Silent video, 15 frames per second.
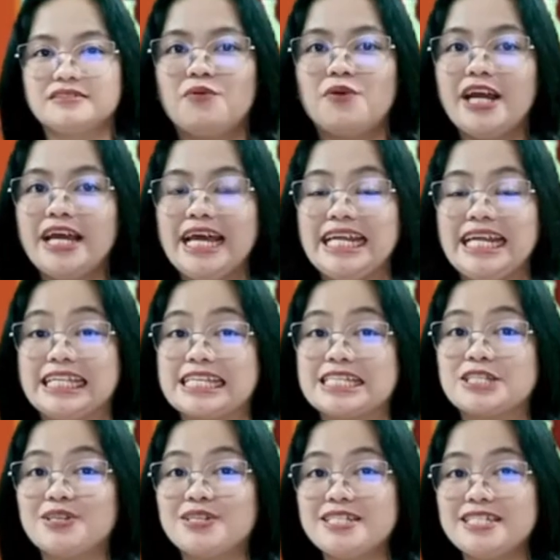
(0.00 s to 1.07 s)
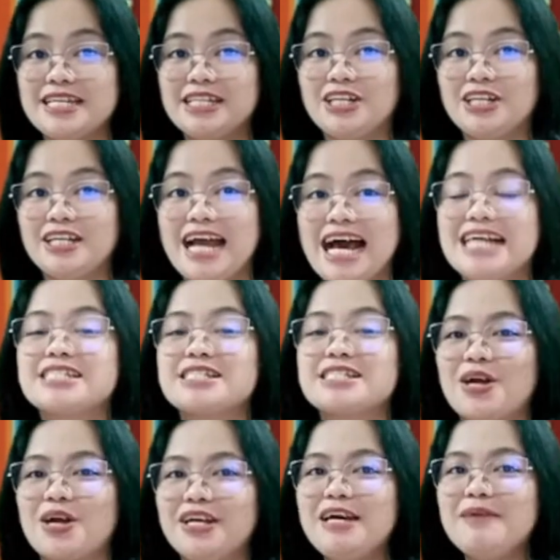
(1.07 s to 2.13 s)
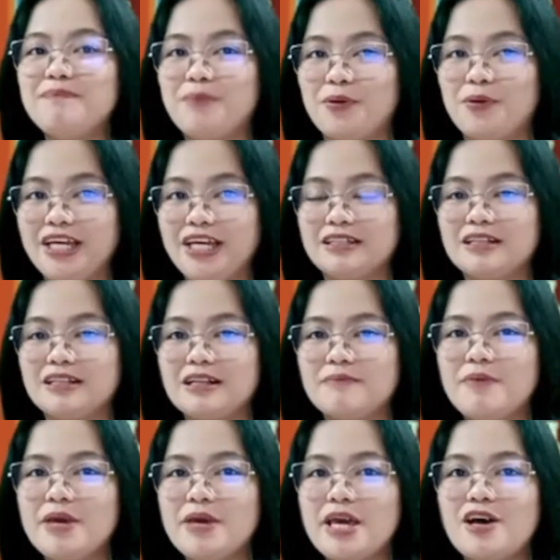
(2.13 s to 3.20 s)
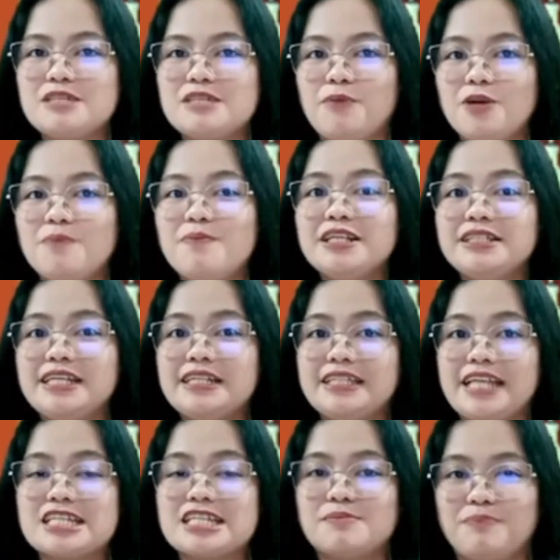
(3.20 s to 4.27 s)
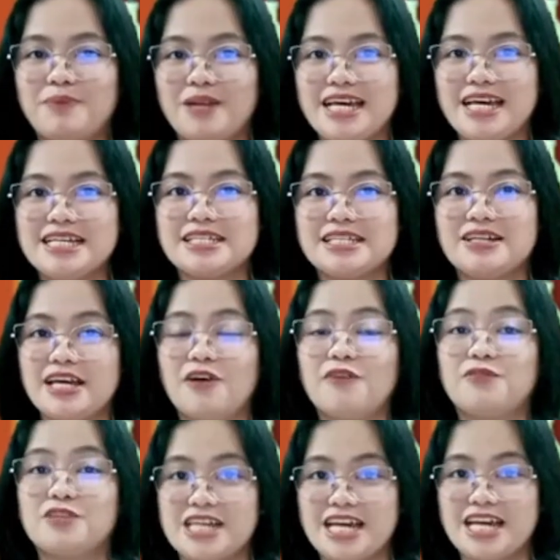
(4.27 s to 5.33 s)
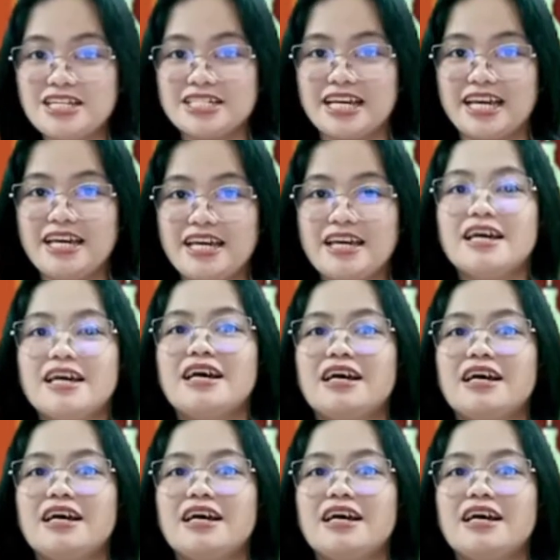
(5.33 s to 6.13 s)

wherein it is considered as turning point because puberty takes place of changing